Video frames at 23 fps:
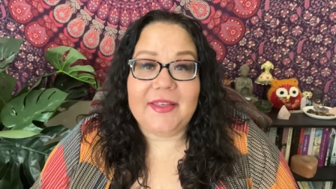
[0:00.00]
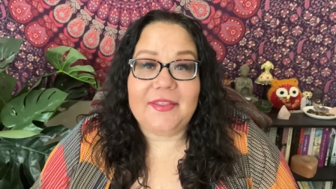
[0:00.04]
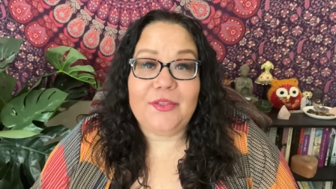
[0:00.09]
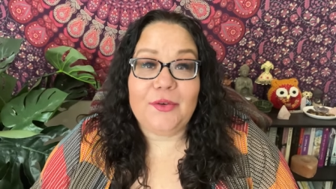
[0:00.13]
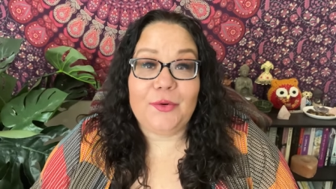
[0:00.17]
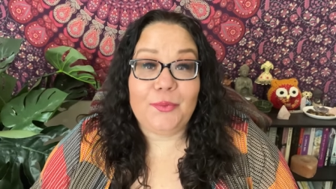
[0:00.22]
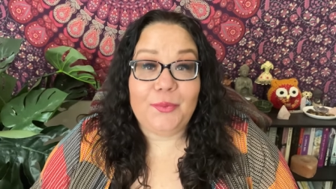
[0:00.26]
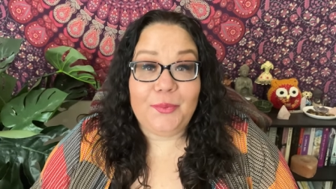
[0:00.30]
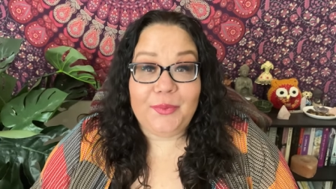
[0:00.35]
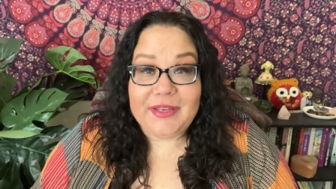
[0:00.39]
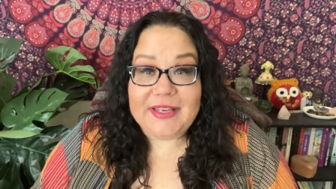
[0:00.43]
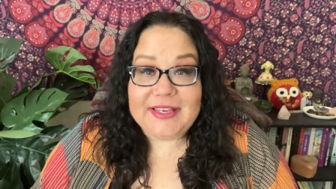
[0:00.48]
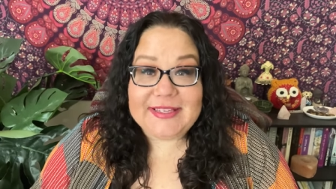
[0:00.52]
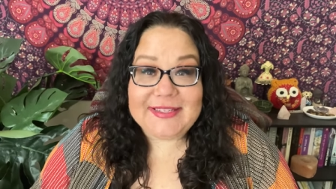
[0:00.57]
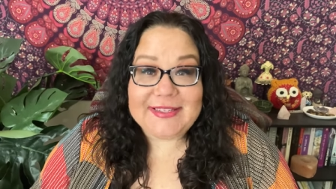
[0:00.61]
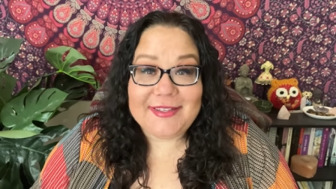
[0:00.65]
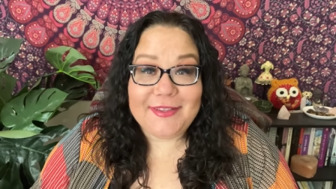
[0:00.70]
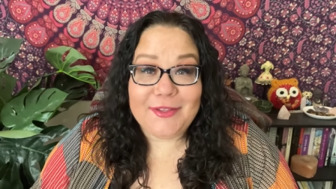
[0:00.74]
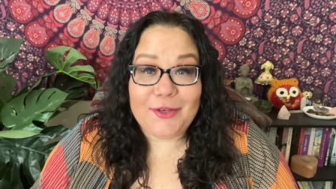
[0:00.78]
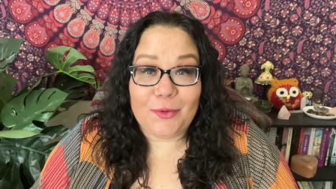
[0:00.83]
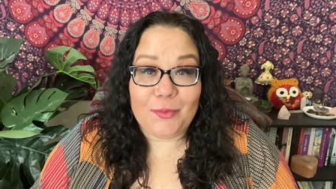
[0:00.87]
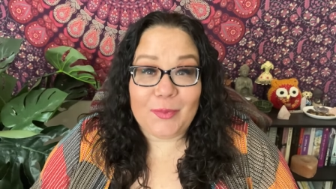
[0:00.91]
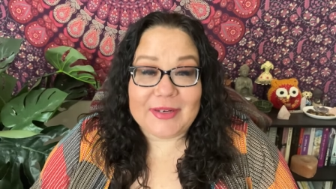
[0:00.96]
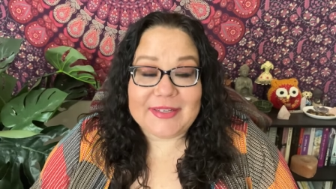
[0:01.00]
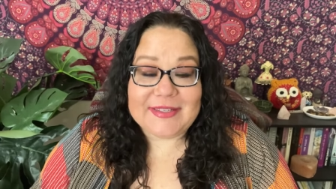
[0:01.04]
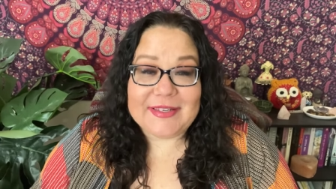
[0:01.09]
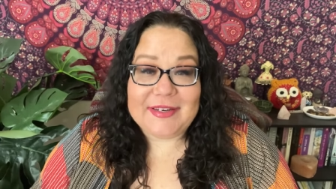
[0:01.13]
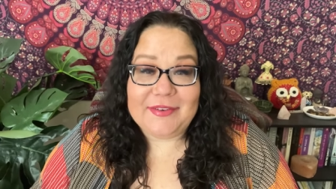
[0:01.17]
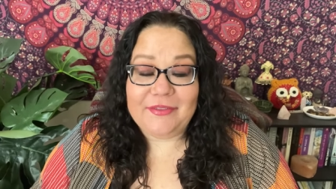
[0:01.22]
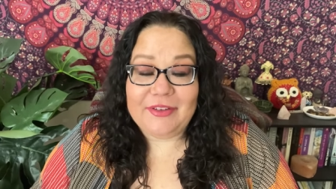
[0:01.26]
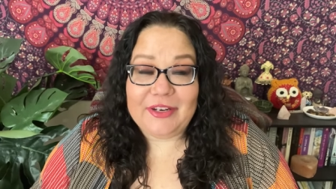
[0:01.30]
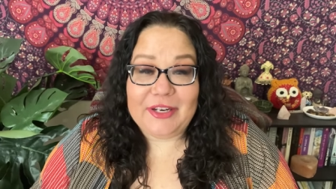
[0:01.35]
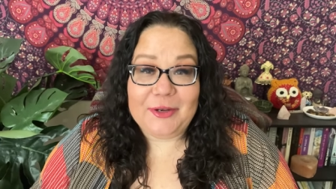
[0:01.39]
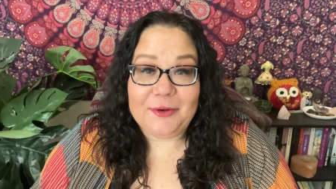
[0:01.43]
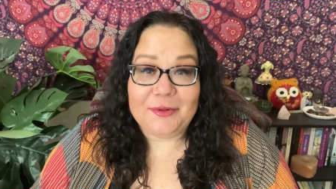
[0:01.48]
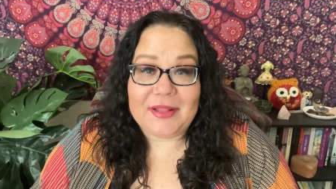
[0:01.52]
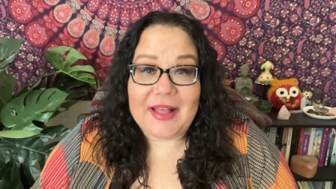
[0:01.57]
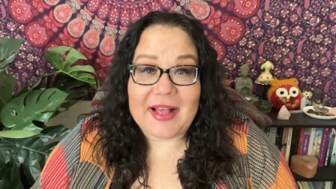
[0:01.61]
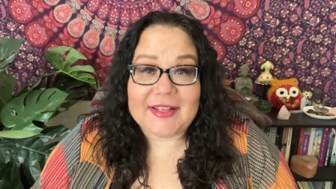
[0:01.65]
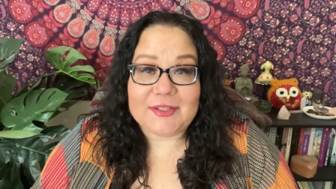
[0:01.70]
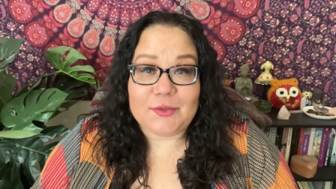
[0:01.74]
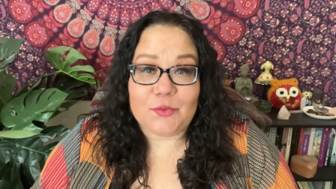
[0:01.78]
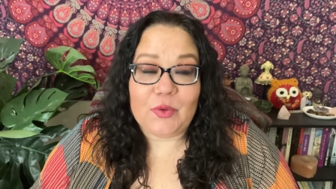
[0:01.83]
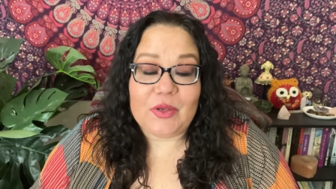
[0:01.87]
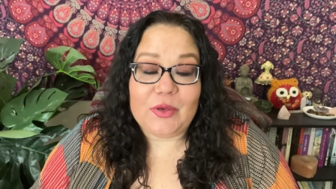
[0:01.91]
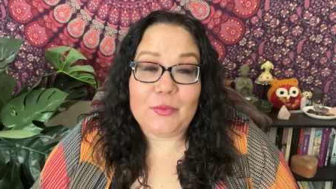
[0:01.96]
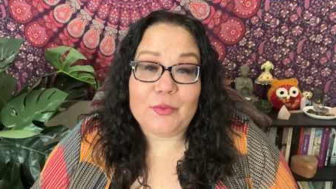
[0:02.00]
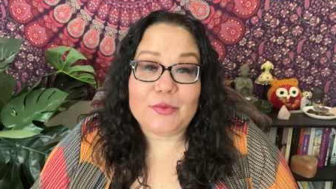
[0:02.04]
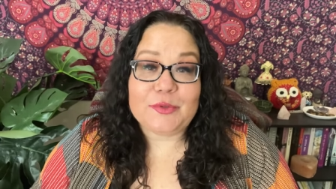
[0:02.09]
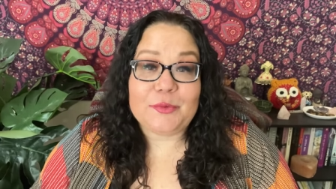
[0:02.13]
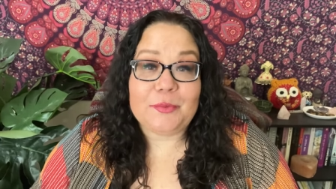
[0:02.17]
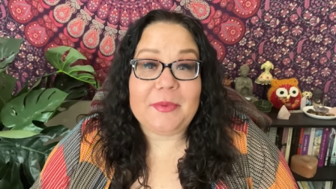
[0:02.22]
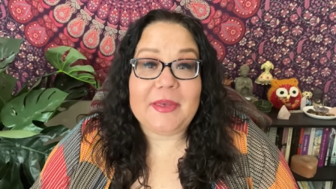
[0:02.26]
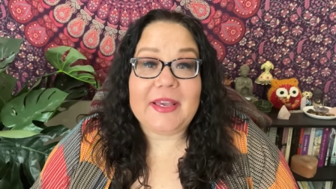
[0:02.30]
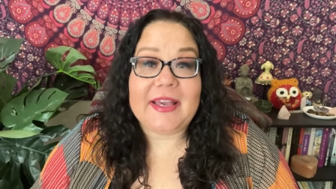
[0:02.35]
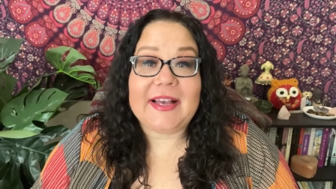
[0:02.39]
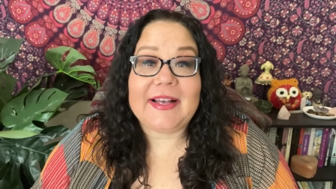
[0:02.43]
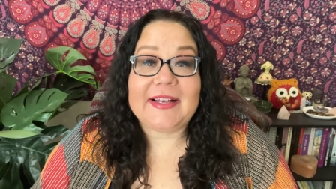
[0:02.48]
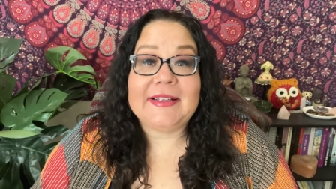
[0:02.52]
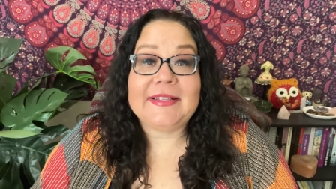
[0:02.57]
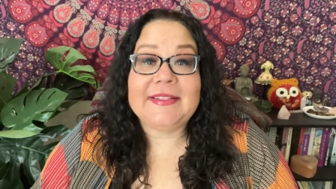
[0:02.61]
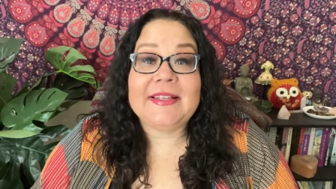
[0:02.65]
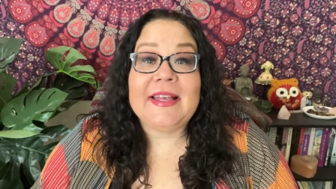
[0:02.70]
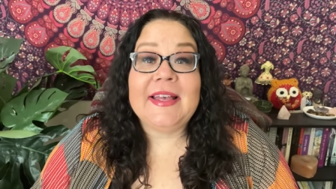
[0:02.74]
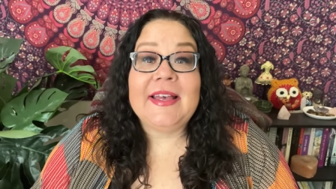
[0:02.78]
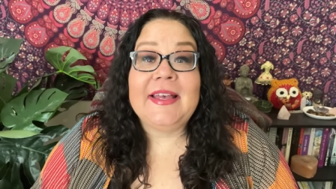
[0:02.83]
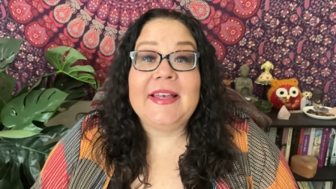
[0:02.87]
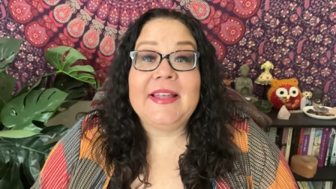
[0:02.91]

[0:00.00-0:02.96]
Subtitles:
The reason there wasn't a video last week was because